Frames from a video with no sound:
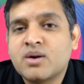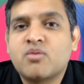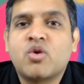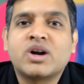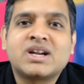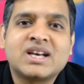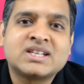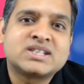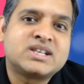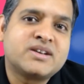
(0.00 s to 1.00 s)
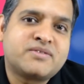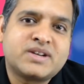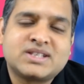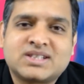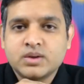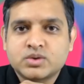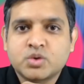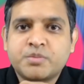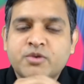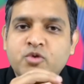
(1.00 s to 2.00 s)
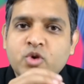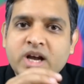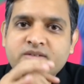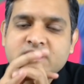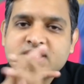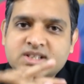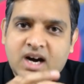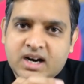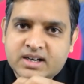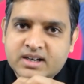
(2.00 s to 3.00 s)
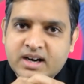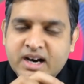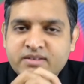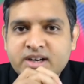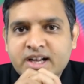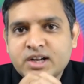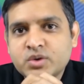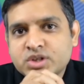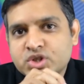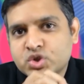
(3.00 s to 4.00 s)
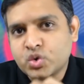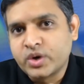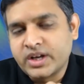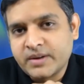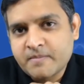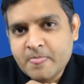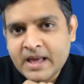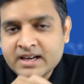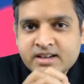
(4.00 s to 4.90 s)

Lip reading: What is a difference? So before I will start, I will tell you a story. I'll tell